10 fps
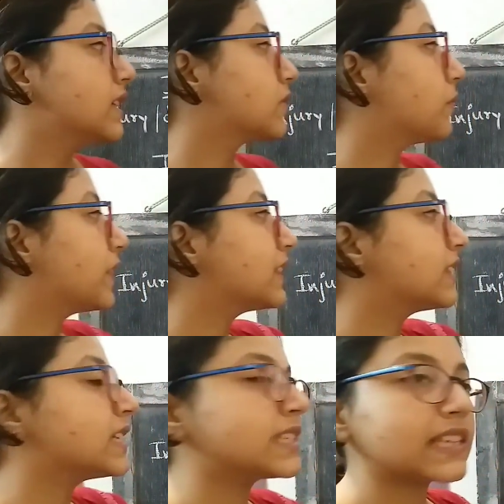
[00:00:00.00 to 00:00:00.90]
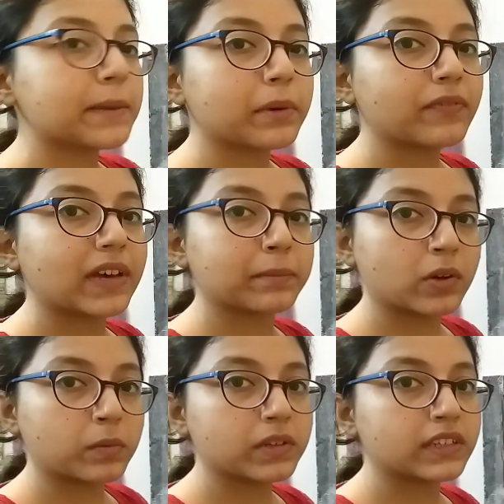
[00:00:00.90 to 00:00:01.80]
So when these type of
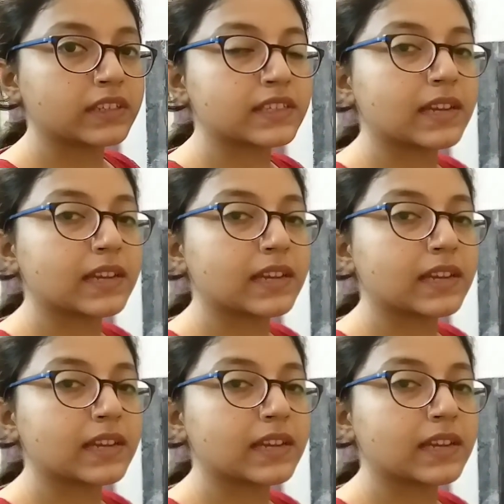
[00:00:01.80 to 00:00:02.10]
abnormalities